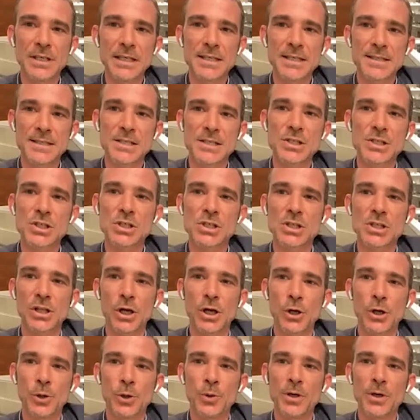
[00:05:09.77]
is a
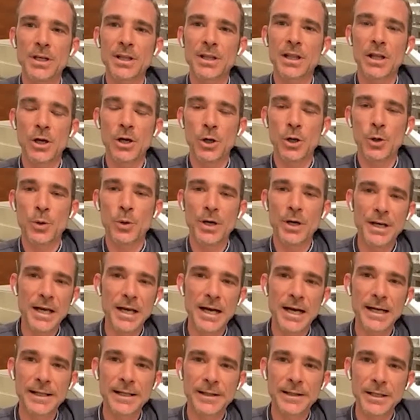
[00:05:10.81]
slow and low and
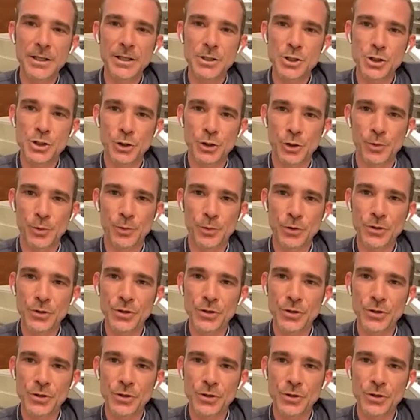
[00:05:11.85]
highly controllable